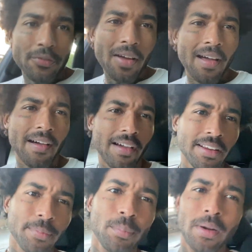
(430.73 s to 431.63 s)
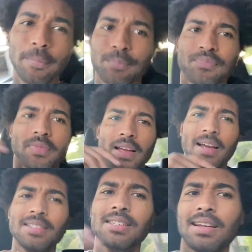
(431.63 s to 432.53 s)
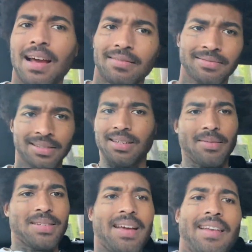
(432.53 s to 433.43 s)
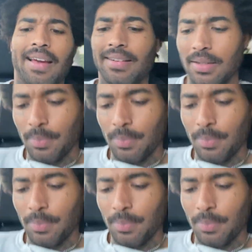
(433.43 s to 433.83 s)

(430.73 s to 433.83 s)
500 but that shit not I'm saying like the